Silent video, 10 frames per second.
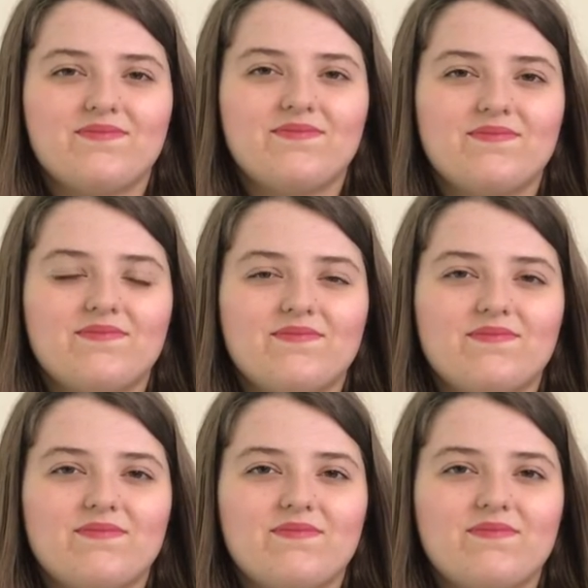
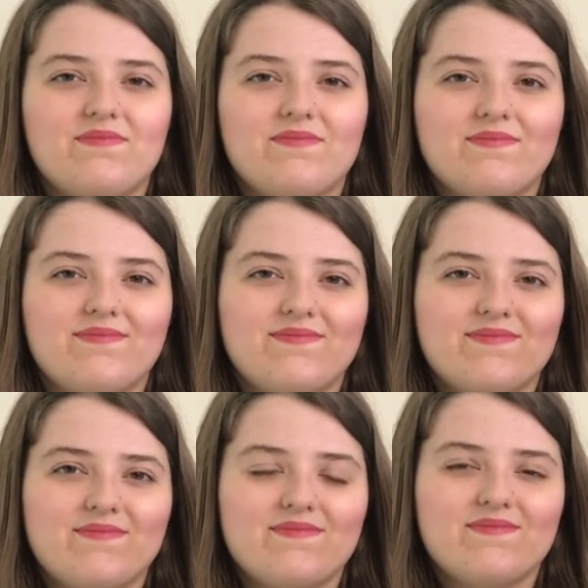
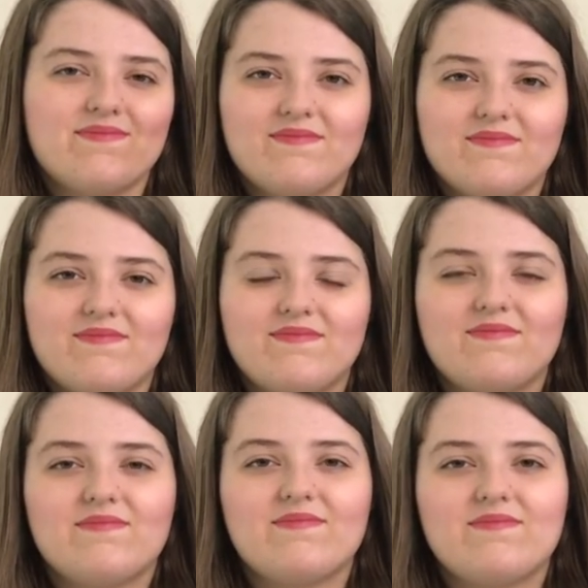
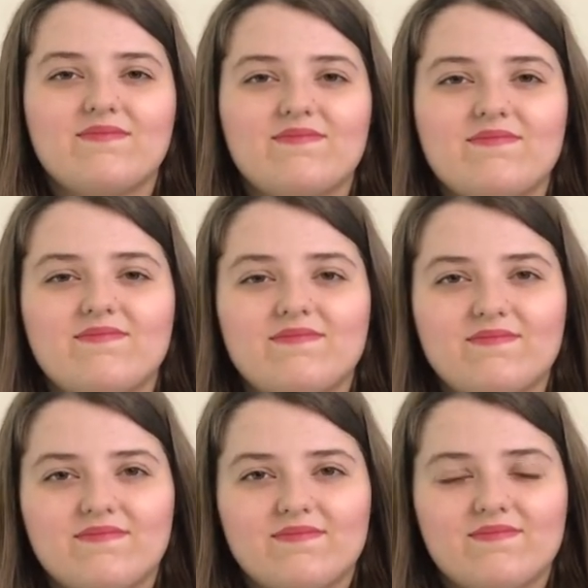
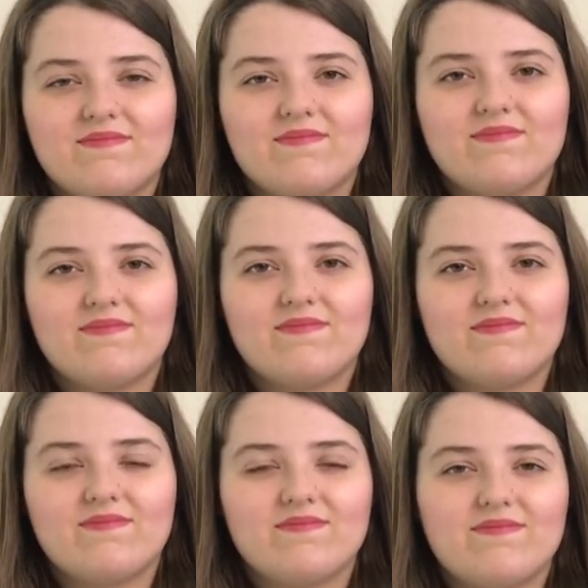
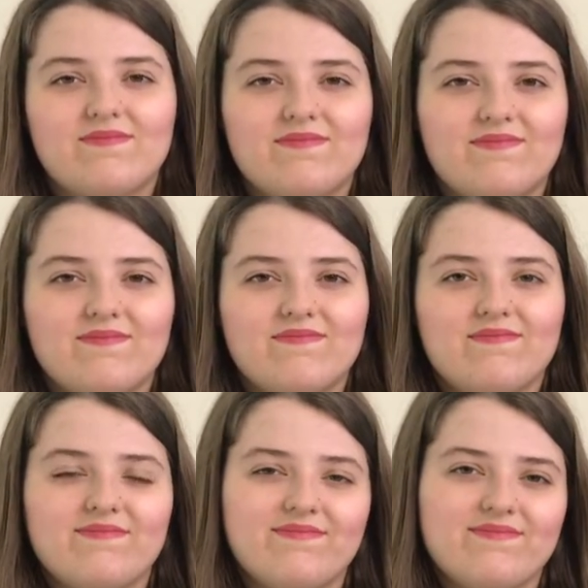
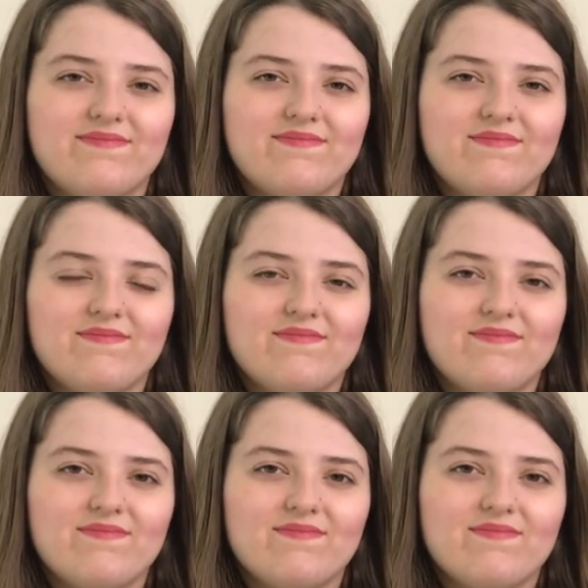
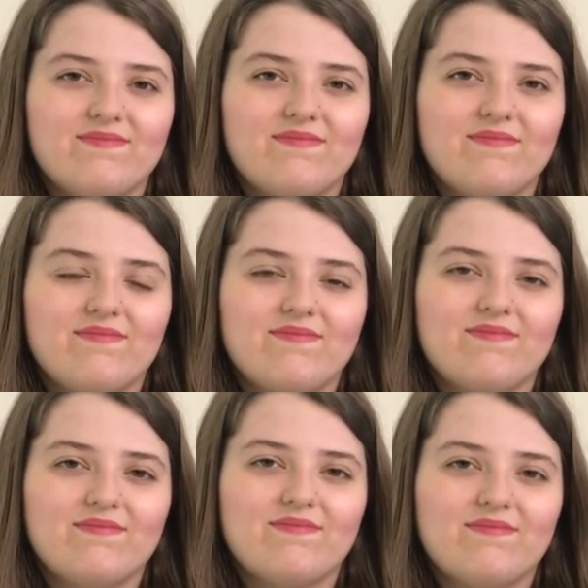
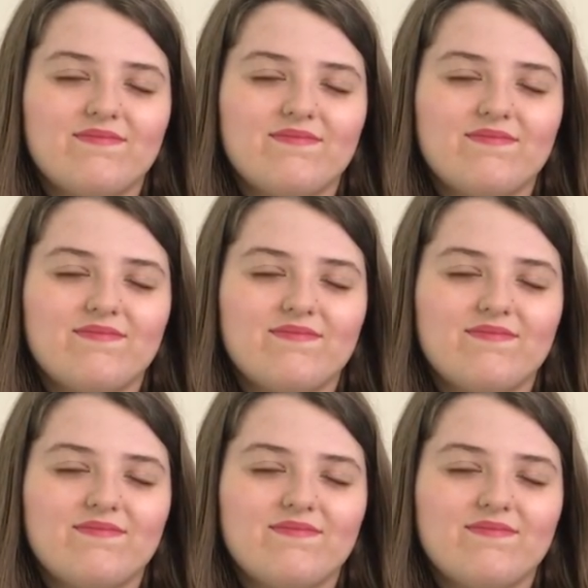The person shown says nothing.